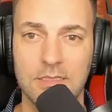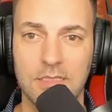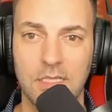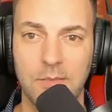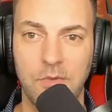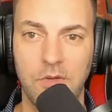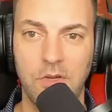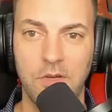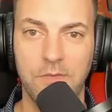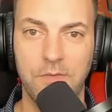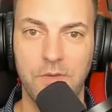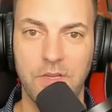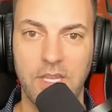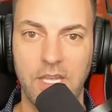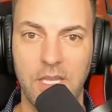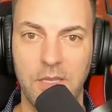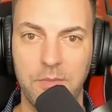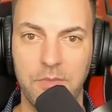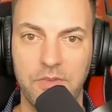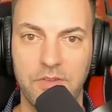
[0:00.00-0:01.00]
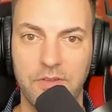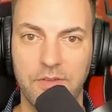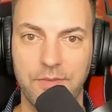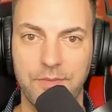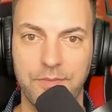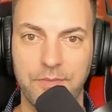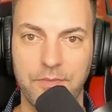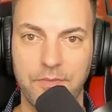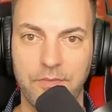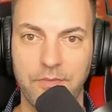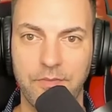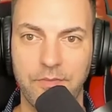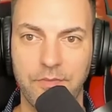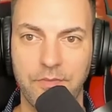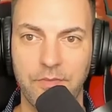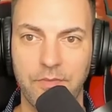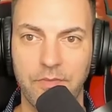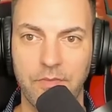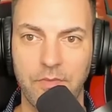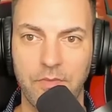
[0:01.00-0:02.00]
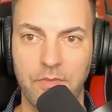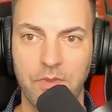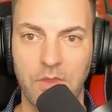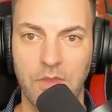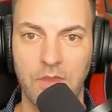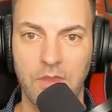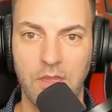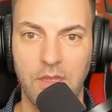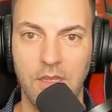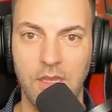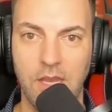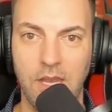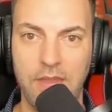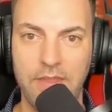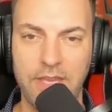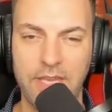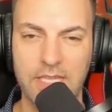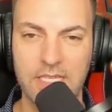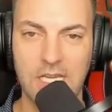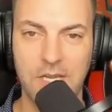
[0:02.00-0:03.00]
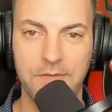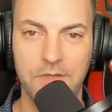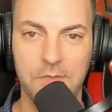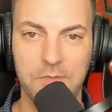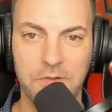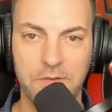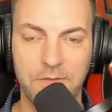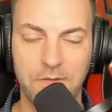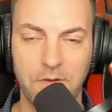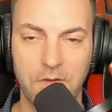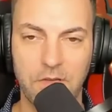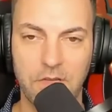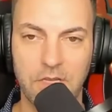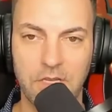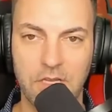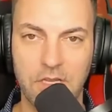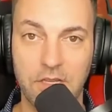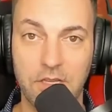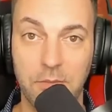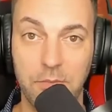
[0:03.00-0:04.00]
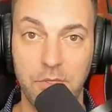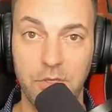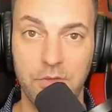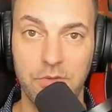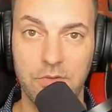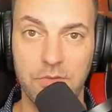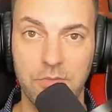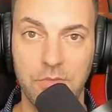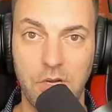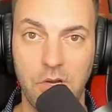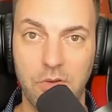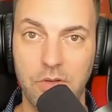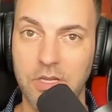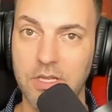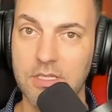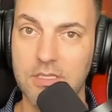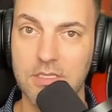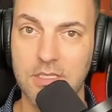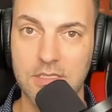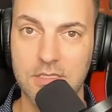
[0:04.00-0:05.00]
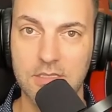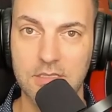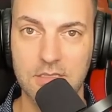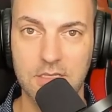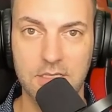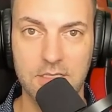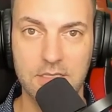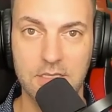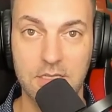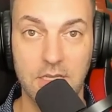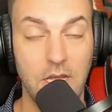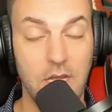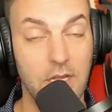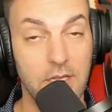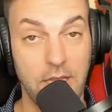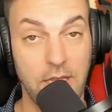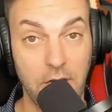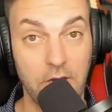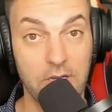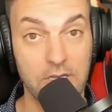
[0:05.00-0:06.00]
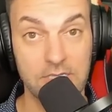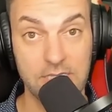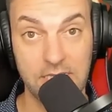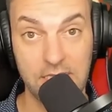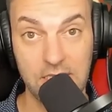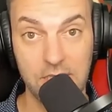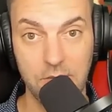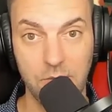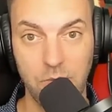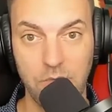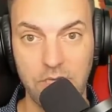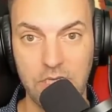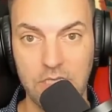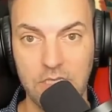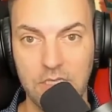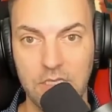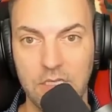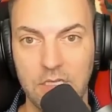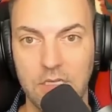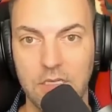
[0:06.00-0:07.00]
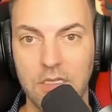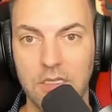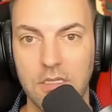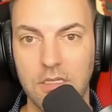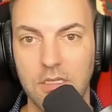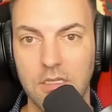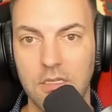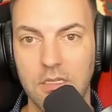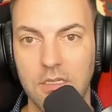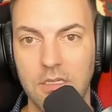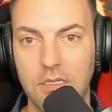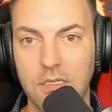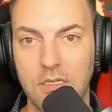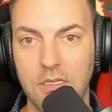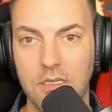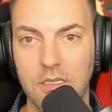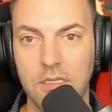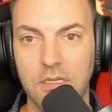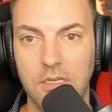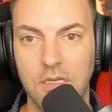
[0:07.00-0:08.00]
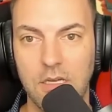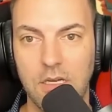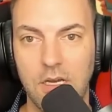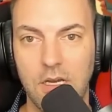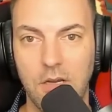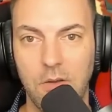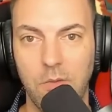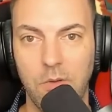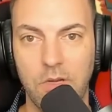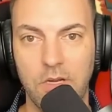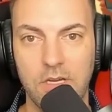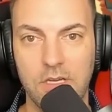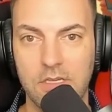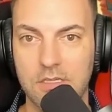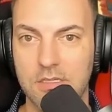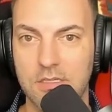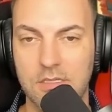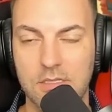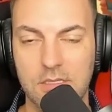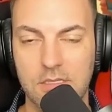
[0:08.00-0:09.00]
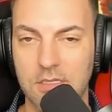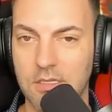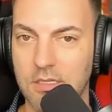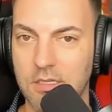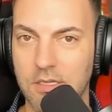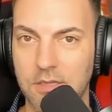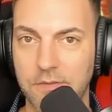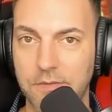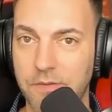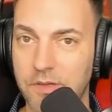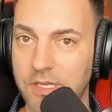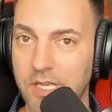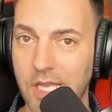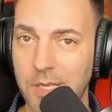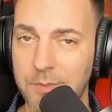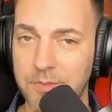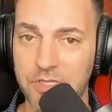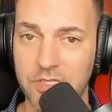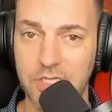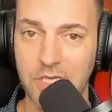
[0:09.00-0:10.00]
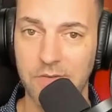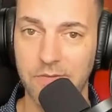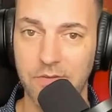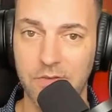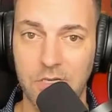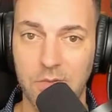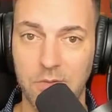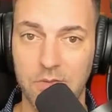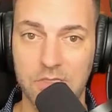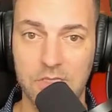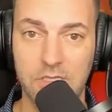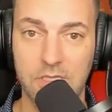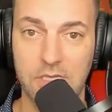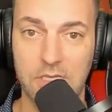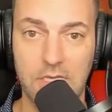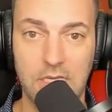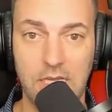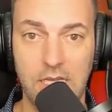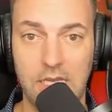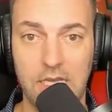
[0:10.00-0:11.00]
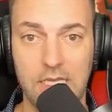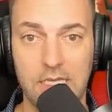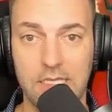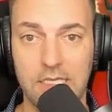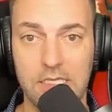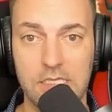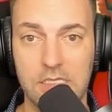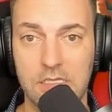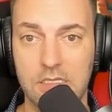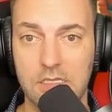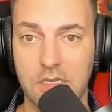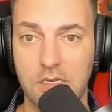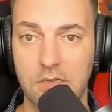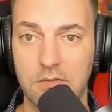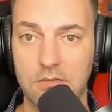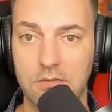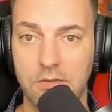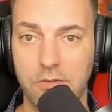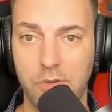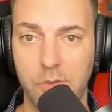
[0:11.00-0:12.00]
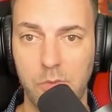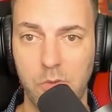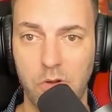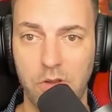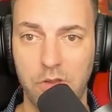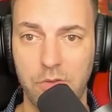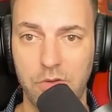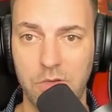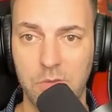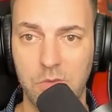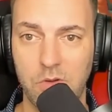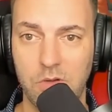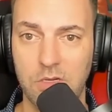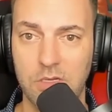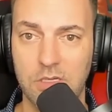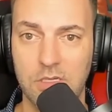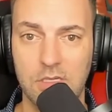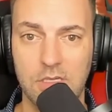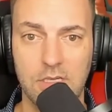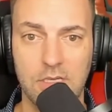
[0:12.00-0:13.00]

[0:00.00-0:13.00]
Come on, free games. I think I definitely prefer the, the moon bonus because it's a guaranteed win. Uh, whereas free games, you never know what you're going to get. You just don't. Three more, three more.